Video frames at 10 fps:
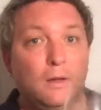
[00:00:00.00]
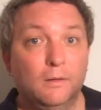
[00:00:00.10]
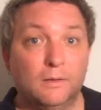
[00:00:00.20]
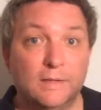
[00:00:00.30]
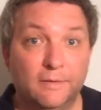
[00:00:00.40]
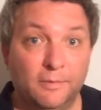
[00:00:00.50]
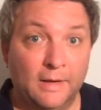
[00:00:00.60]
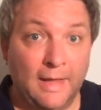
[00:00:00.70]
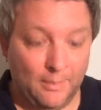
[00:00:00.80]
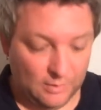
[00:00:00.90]
Looks like
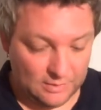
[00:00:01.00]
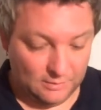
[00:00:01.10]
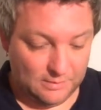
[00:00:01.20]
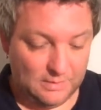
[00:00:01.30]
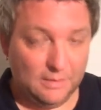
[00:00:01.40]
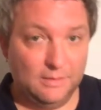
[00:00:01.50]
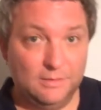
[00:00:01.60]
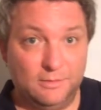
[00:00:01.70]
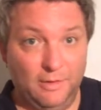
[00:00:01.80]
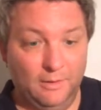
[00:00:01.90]
friggin' apple juice
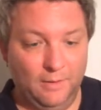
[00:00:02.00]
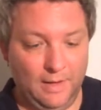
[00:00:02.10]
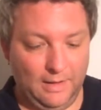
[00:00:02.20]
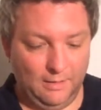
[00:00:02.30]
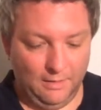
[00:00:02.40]
straight away.